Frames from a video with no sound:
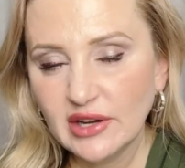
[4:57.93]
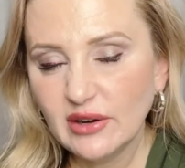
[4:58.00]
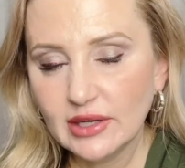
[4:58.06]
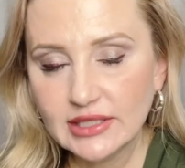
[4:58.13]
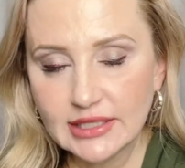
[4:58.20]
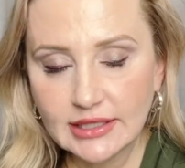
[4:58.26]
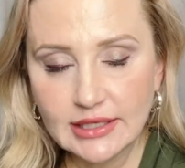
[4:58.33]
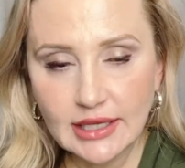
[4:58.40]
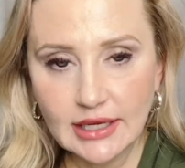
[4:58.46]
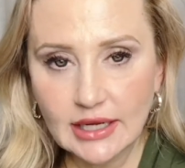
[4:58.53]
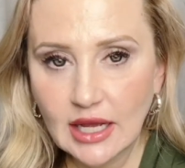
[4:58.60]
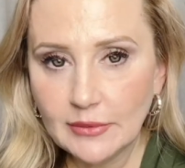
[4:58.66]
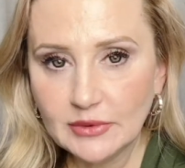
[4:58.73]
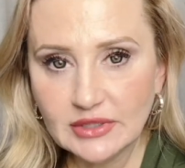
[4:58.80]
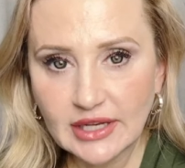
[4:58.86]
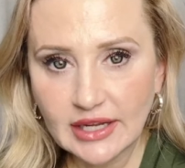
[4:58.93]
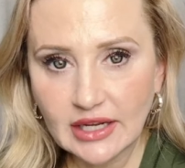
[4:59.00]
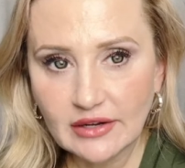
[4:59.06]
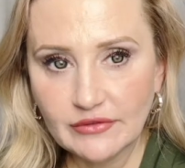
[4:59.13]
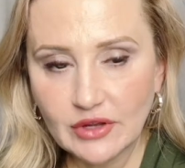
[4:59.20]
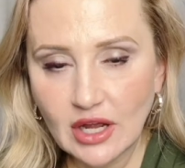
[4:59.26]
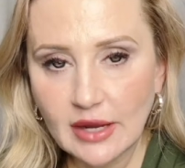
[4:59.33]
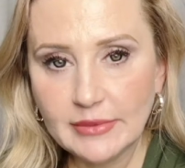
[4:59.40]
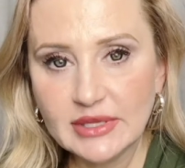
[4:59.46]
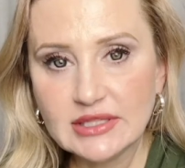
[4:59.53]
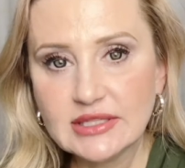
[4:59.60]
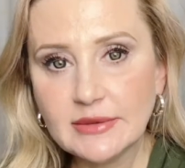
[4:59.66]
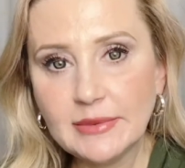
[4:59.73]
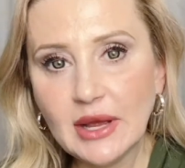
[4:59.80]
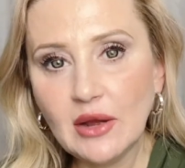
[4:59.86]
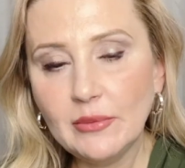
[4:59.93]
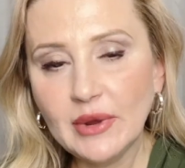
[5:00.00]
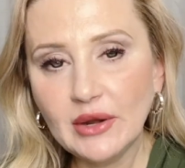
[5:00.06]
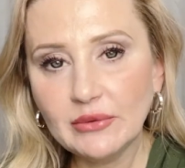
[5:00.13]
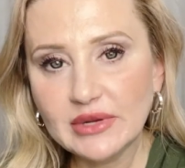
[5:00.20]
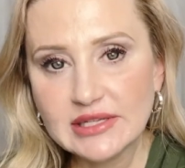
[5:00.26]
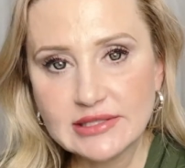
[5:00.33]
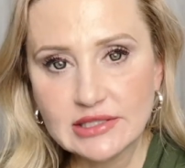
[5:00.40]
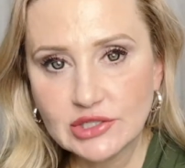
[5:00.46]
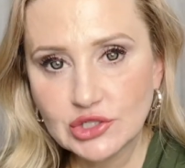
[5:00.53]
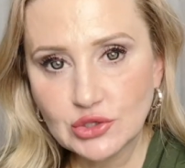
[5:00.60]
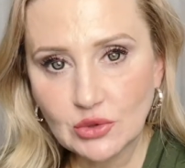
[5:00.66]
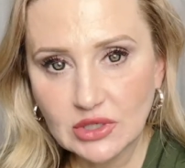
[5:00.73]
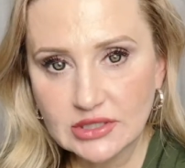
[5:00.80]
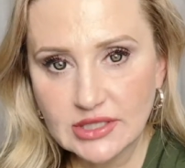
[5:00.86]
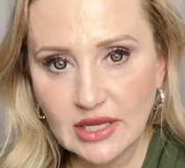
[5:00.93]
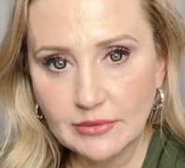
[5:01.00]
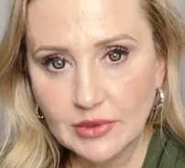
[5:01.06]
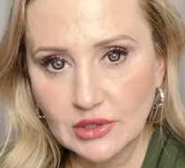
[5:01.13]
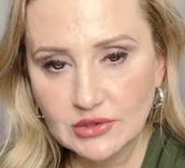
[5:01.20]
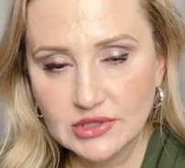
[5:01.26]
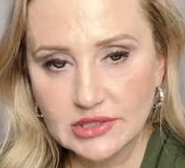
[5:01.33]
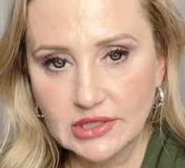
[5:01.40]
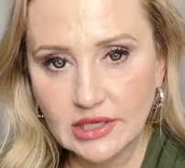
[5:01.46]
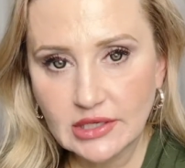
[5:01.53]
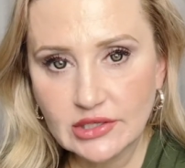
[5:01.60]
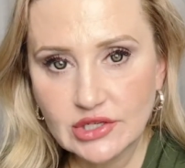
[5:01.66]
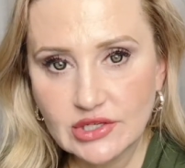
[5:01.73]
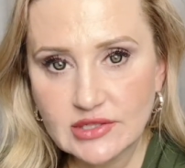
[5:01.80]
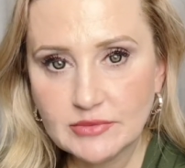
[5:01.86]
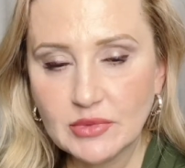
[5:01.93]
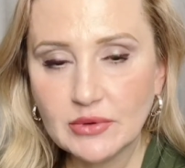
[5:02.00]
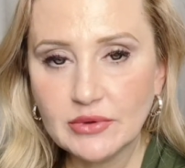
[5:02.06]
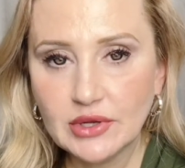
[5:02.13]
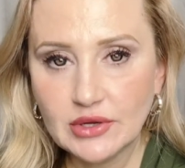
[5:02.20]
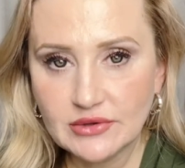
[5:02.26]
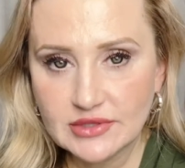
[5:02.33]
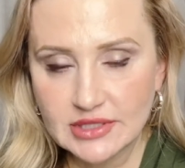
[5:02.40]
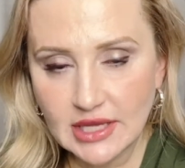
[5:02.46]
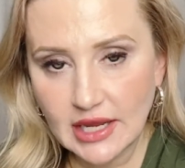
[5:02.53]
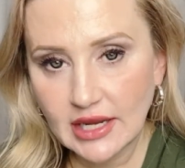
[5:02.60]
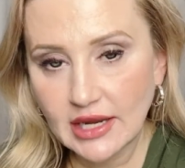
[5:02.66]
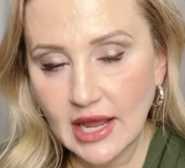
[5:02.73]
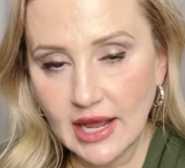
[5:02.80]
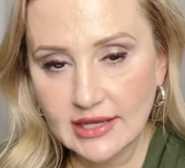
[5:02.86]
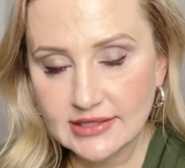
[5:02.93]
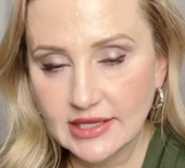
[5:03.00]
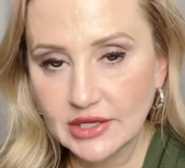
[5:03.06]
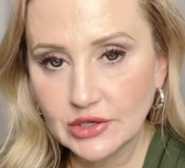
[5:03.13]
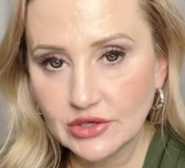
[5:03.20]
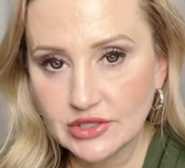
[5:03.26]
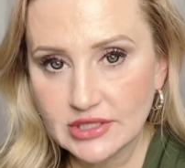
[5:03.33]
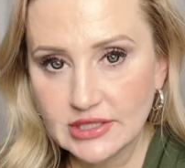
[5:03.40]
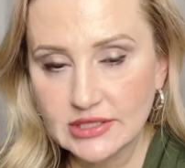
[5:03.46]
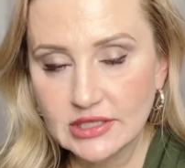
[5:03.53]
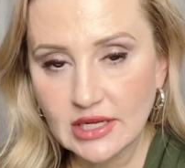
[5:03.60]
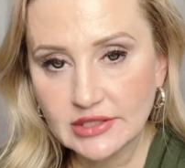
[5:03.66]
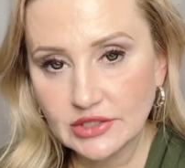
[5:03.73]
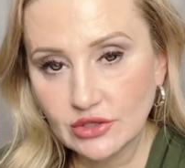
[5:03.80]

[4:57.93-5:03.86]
I did get a couple negative comments about my recent shorts I posted, just, saying, asking nurses not